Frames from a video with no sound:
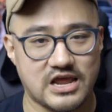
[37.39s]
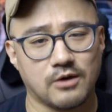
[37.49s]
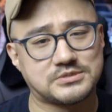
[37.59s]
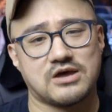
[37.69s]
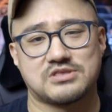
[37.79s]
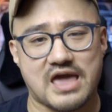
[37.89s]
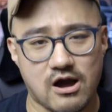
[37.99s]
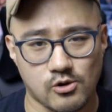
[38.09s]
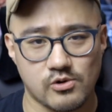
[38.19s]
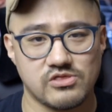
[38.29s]
helps out the
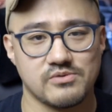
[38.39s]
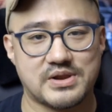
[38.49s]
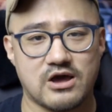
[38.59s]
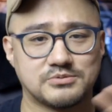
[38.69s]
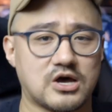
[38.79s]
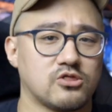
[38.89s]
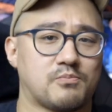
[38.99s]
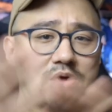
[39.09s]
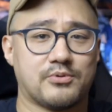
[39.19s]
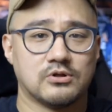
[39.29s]
algorithm and helps other
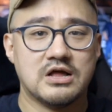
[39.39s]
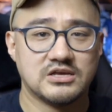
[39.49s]
people